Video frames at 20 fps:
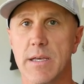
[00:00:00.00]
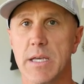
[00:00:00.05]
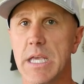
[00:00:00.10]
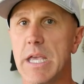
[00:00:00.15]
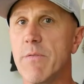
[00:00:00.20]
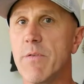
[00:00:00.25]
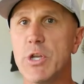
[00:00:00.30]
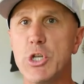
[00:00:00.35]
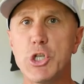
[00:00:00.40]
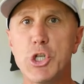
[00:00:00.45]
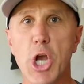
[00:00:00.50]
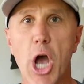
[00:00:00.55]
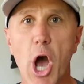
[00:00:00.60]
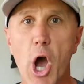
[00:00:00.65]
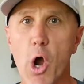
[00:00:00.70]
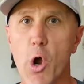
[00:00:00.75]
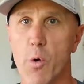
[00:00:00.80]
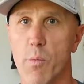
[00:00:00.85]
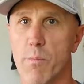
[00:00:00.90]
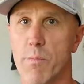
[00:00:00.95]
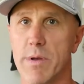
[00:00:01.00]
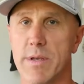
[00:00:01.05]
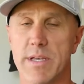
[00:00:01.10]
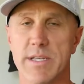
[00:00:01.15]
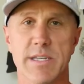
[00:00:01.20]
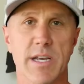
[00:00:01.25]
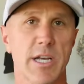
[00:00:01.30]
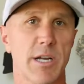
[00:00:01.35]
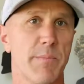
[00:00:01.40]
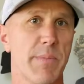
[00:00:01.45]
Even Job
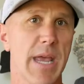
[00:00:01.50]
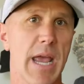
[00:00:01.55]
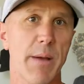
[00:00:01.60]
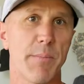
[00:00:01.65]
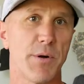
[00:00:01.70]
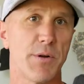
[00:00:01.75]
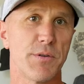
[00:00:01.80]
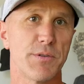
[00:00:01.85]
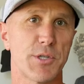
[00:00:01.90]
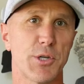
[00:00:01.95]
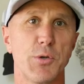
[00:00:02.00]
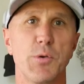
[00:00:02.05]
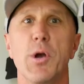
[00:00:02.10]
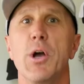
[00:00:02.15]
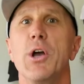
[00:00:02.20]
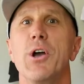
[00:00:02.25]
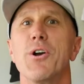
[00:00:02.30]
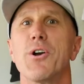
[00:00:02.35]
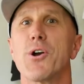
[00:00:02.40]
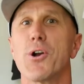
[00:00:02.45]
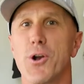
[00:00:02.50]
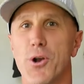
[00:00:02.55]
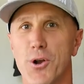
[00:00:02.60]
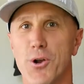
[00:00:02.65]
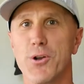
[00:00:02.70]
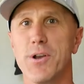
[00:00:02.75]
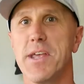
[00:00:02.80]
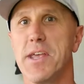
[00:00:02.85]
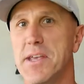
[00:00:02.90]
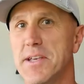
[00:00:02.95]
isn't going to be able to
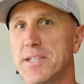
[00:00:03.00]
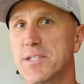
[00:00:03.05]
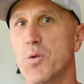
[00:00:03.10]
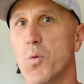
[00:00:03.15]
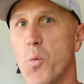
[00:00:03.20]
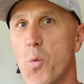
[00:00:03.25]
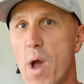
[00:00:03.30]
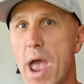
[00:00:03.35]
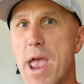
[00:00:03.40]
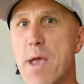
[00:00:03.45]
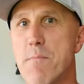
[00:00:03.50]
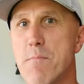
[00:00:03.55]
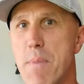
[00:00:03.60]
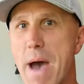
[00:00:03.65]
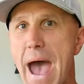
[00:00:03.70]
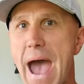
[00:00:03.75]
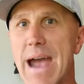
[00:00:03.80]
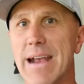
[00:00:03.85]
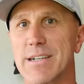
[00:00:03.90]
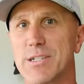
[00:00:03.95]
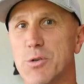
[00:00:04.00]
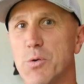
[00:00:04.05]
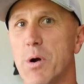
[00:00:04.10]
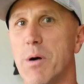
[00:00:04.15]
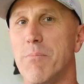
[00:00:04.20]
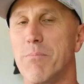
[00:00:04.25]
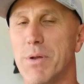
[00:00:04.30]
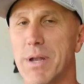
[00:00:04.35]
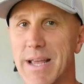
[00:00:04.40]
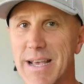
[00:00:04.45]
earn his way back to
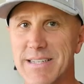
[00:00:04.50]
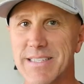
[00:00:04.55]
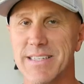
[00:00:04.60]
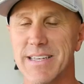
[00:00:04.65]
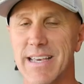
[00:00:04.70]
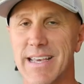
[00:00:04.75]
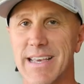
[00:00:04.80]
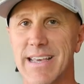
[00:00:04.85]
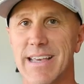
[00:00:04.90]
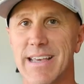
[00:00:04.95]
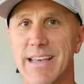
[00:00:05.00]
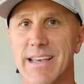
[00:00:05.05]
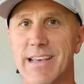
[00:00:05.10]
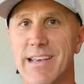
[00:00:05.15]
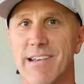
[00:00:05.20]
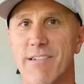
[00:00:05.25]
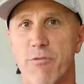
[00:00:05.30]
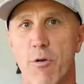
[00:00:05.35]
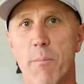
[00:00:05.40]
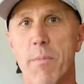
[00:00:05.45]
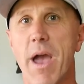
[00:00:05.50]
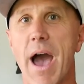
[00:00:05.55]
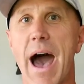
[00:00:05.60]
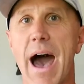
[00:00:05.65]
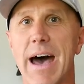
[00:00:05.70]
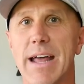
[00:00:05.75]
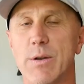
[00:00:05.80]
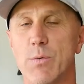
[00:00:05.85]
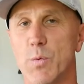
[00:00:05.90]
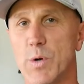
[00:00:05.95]
a blessing from
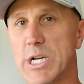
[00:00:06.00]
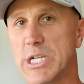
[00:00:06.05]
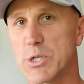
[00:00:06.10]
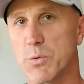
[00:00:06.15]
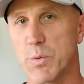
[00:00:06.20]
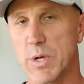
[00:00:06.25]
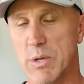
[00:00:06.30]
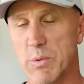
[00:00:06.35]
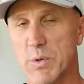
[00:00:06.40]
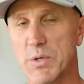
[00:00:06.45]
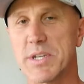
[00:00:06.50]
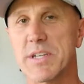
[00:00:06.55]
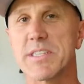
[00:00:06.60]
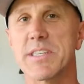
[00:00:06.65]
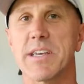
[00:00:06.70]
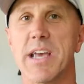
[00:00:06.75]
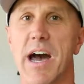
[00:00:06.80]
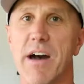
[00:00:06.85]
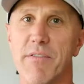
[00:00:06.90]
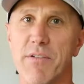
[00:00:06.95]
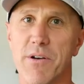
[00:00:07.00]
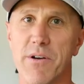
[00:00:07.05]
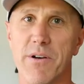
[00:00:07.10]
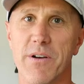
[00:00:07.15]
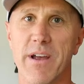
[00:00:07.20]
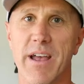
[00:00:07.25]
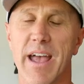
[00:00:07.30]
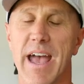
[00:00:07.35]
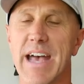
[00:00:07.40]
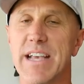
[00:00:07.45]
God, which we will
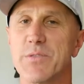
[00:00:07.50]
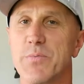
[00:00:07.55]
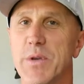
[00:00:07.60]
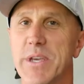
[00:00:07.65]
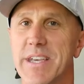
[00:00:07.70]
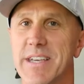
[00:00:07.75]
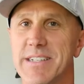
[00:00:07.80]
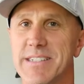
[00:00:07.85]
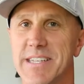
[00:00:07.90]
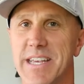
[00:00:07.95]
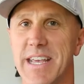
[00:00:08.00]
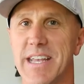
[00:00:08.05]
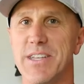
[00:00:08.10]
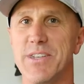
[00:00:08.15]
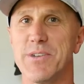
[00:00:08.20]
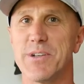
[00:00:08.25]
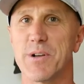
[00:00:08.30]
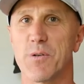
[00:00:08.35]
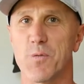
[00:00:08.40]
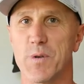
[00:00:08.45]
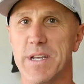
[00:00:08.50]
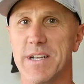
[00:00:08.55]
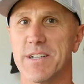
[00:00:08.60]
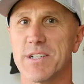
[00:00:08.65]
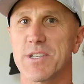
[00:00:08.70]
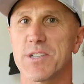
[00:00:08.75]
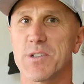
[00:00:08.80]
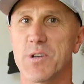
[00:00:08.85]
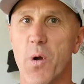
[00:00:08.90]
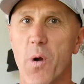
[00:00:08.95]
discover as we continue to read
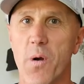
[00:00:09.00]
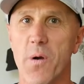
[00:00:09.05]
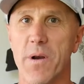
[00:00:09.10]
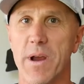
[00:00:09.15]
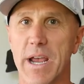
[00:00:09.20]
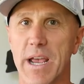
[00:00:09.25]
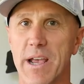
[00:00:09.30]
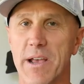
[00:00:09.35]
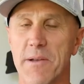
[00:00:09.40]
his story.